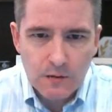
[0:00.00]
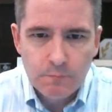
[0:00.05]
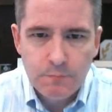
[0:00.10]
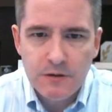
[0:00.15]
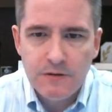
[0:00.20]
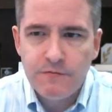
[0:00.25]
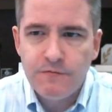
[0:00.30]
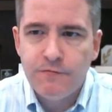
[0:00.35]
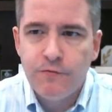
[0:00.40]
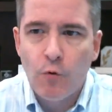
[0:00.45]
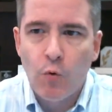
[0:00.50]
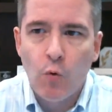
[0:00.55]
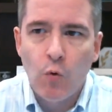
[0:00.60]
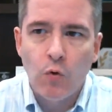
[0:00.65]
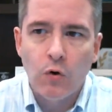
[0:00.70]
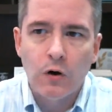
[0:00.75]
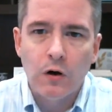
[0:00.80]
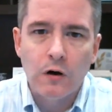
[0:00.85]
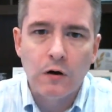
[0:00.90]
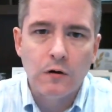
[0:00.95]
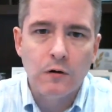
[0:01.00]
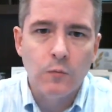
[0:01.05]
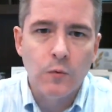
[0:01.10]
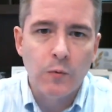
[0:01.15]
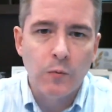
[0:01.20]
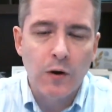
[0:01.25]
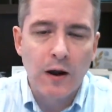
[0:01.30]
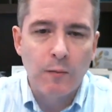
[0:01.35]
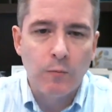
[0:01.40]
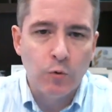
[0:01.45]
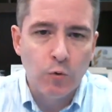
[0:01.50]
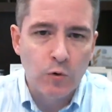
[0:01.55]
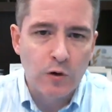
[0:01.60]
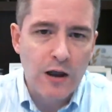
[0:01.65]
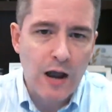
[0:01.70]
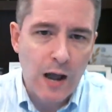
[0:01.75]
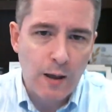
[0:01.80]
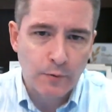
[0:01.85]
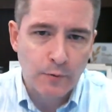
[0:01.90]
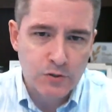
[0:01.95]
Before we were able to
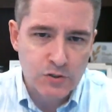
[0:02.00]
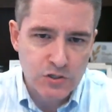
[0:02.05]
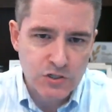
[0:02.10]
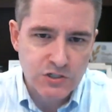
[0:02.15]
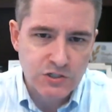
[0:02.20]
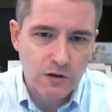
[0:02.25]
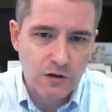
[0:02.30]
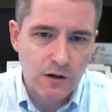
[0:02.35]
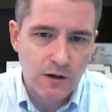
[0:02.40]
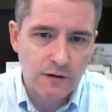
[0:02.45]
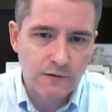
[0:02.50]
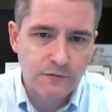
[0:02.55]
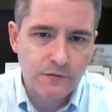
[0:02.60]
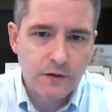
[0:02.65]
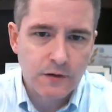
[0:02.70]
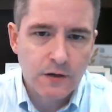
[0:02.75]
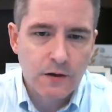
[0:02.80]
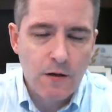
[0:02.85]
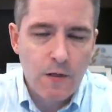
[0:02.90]
accomplish this stuff